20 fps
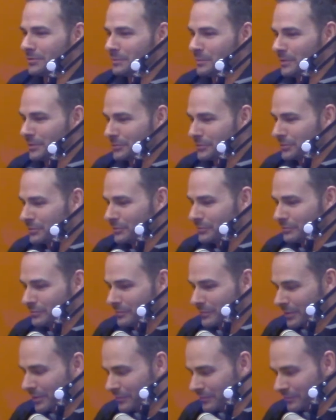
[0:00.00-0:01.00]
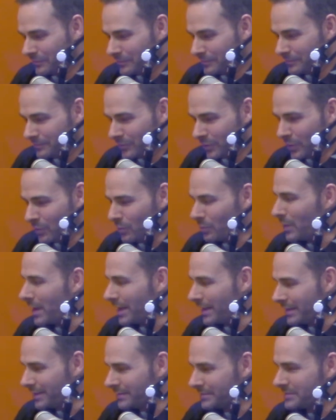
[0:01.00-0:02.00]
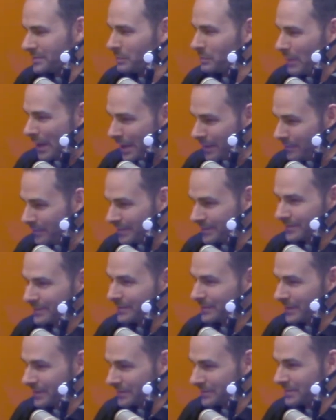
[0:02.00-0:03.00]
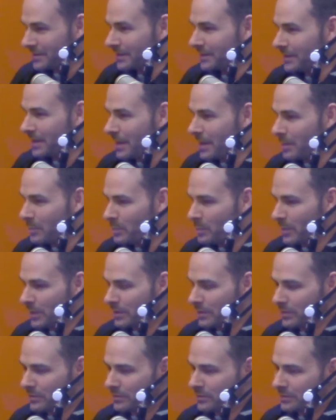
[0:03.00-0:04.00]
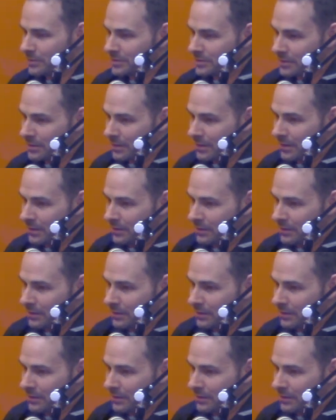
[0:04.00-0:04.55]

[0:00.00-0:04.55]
pictures of weddings and babies and things like that, but there's